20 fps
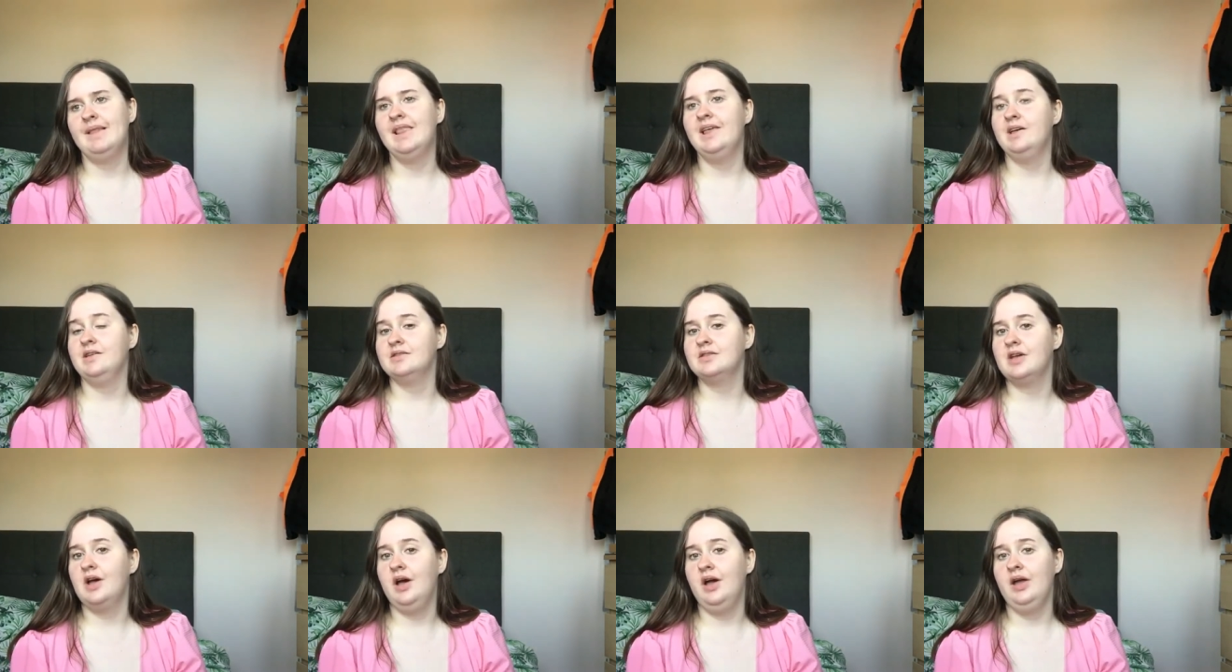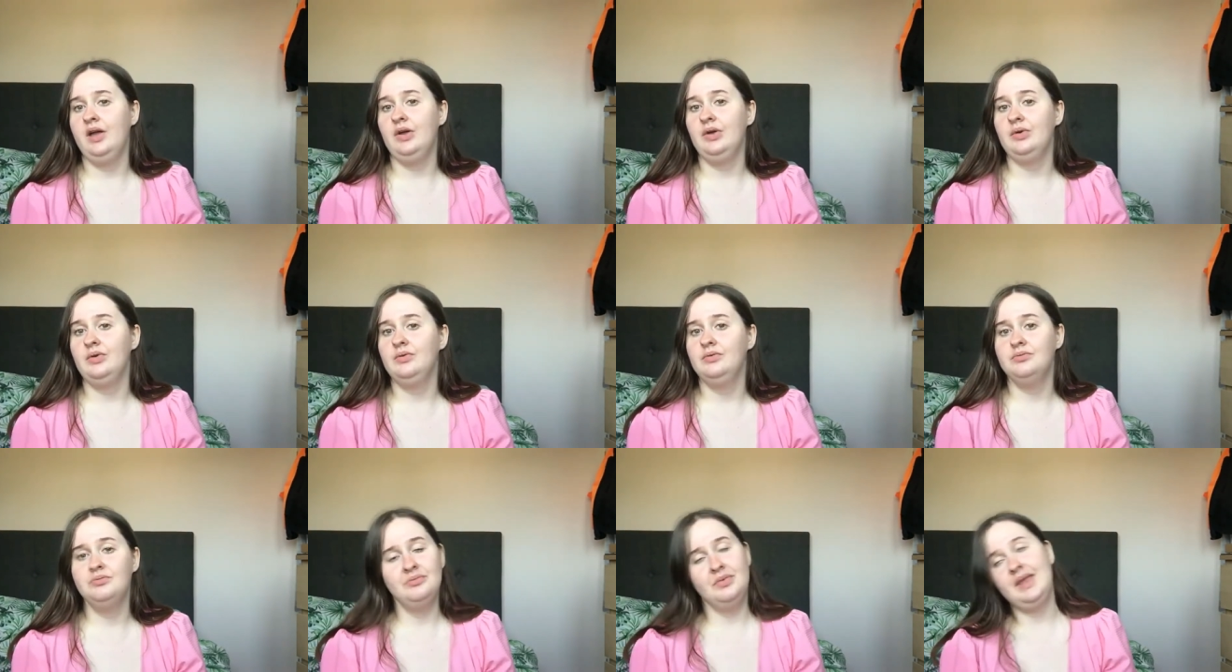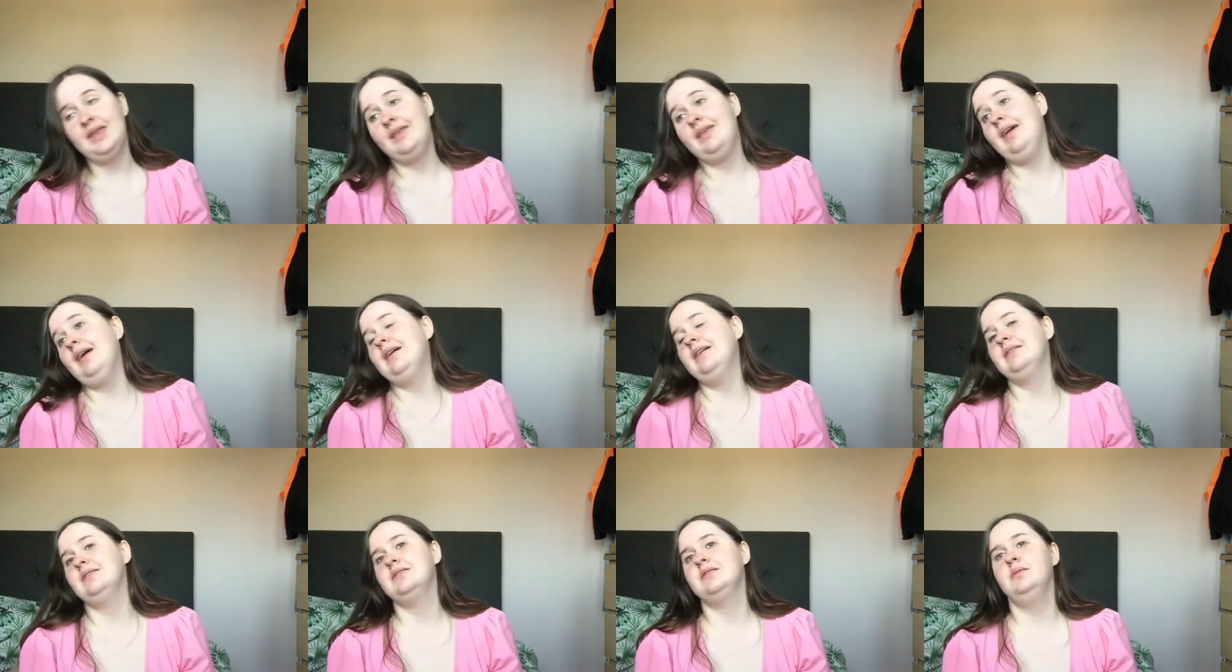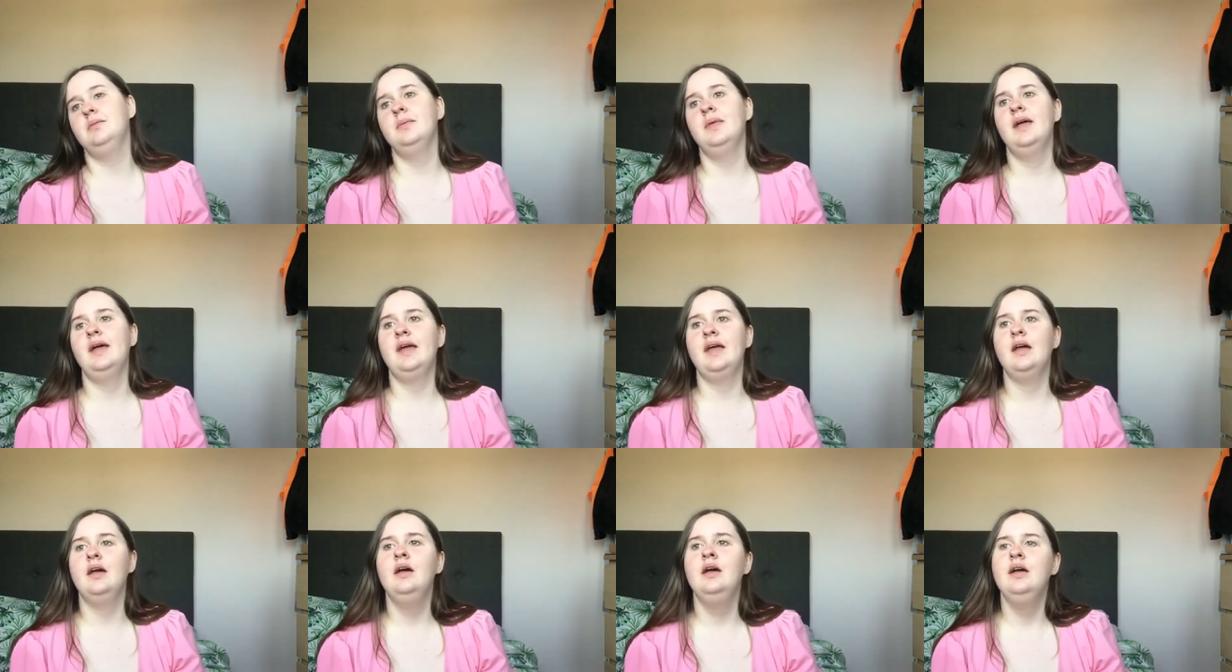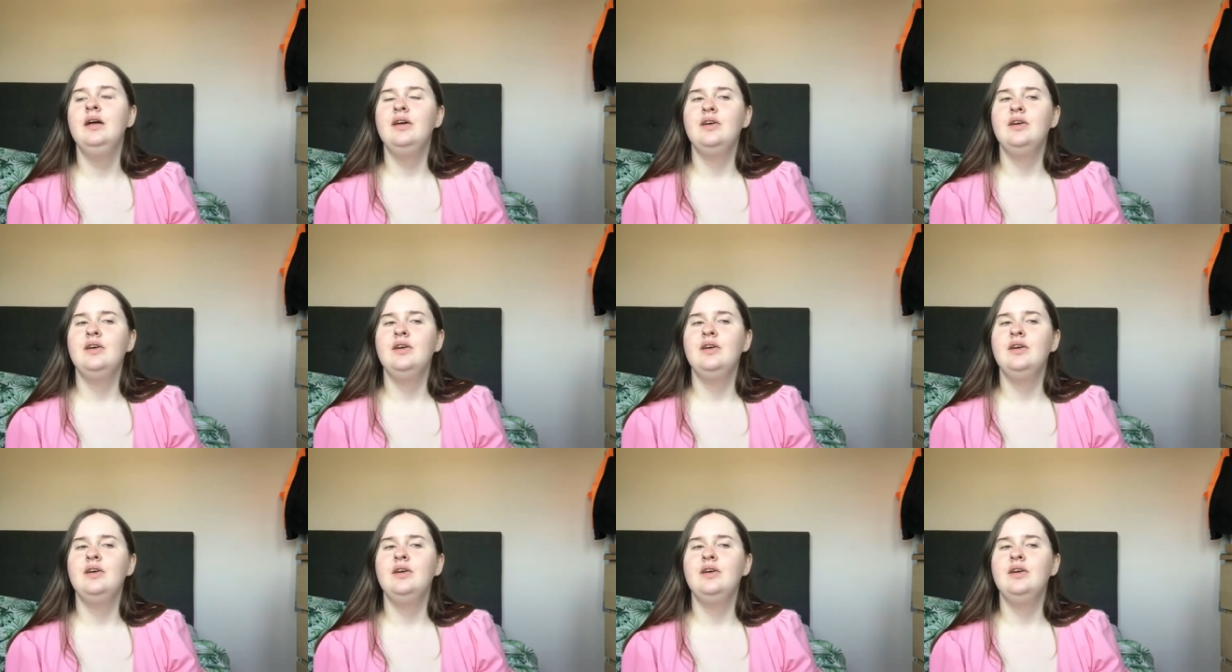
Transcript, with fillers: let's go like get something